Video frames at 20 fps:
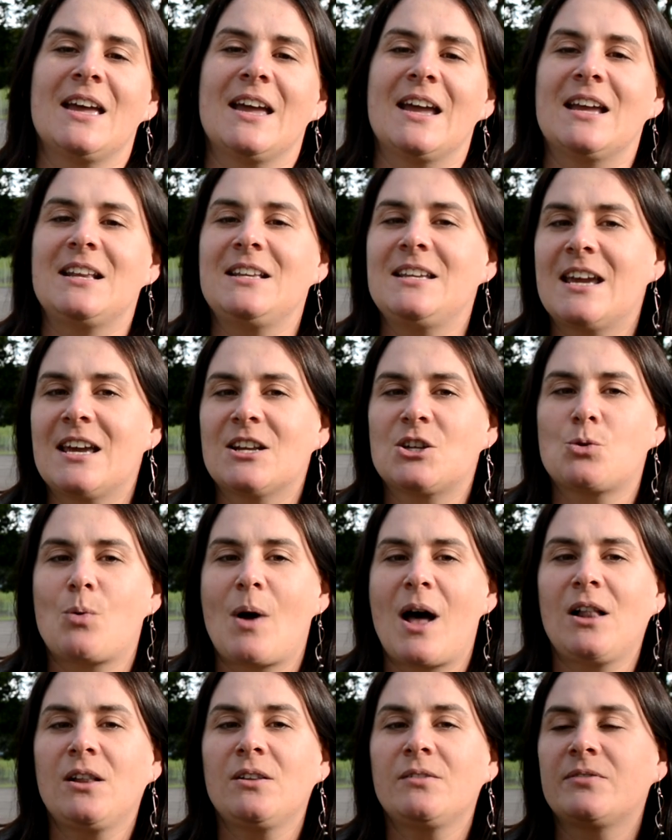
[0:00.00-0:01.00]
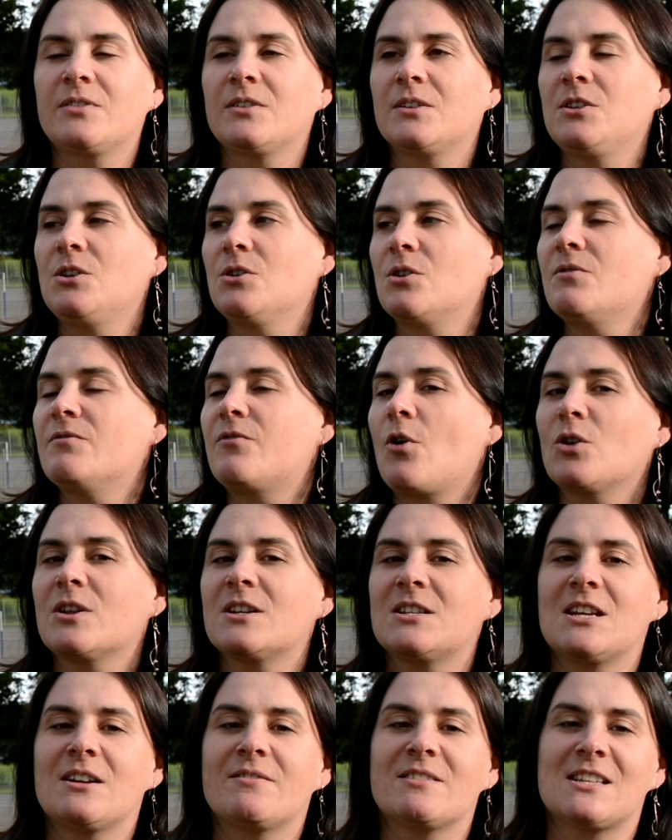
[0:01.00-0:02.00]
In year 12, you can
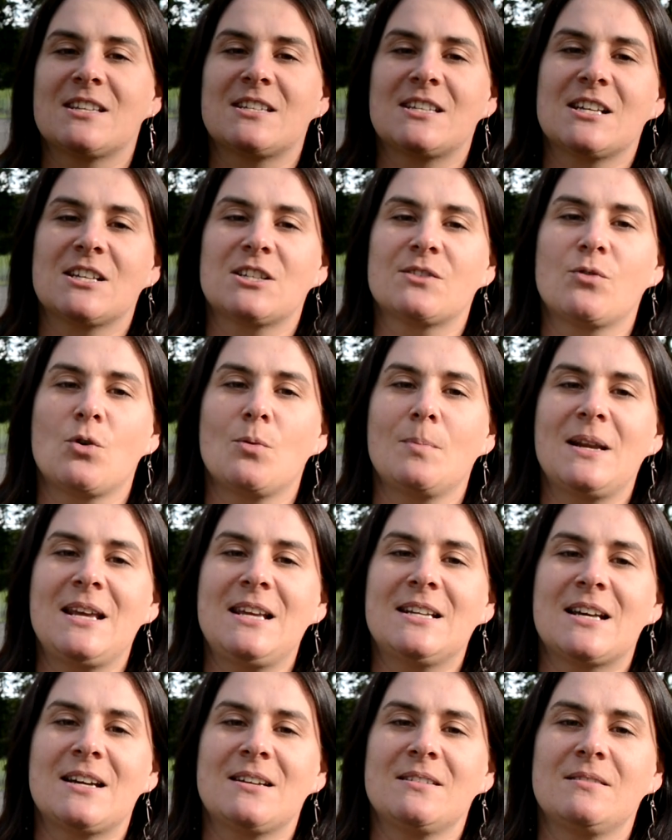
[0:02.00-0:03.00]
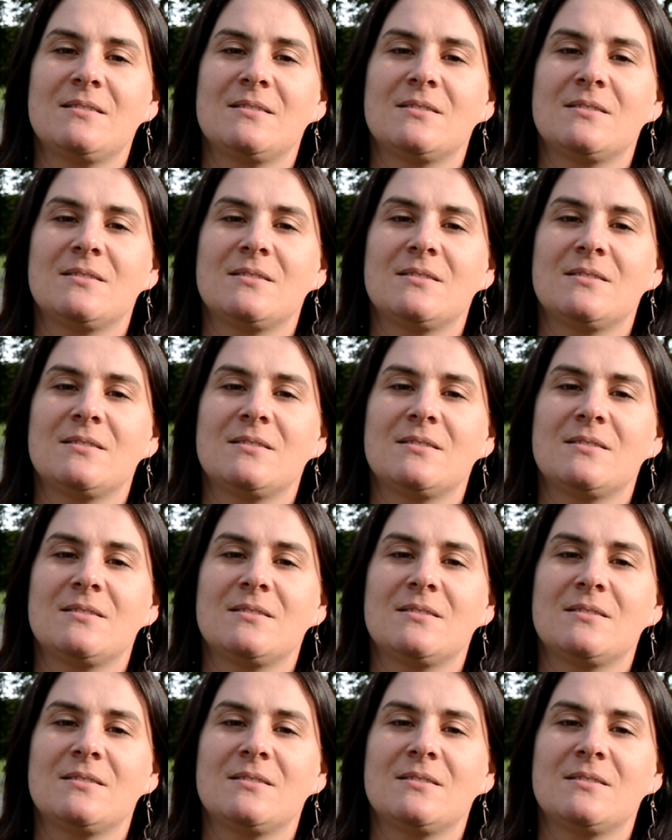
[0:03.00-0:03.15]
volunteer as a sixth form leader